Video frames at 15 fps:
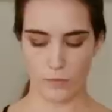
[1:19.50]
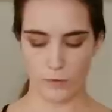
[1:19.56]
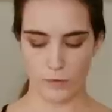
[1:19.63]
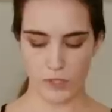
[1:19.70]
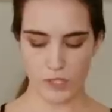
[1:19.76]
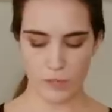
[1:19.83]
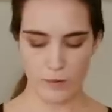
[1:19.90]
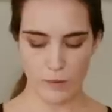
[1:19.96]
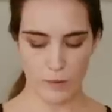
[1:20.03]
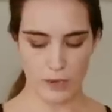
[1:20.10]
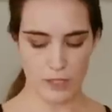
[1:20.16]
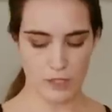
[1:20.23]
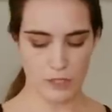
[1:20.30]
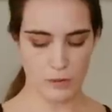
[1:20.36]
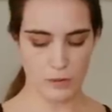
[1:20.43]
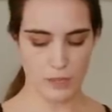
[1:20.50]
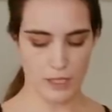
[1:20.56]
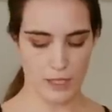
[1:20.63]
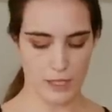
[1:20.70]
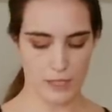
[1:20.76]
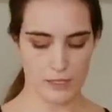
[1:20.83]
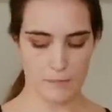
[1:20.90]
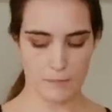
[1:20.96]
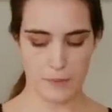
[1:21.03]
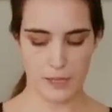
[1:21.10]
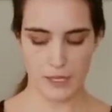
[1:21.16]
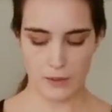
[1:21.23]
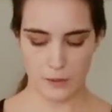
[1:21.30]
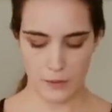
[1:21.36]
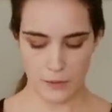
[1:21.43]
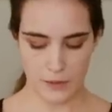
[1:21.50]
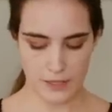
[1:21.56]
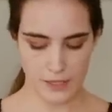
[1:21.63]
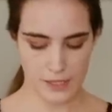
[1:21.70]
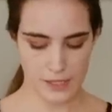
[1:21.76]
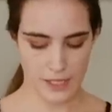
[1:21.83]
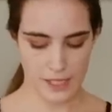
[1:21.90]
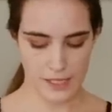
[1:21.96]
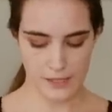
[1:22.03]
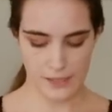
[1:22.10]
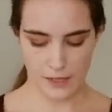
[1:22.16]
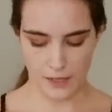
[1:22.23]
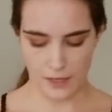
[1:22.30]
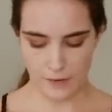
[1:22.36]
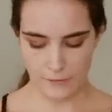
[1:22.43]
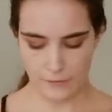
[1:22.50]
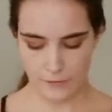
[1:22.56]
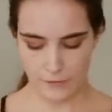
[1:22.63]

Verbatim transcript: The first thing we wanna do is peel the skins off.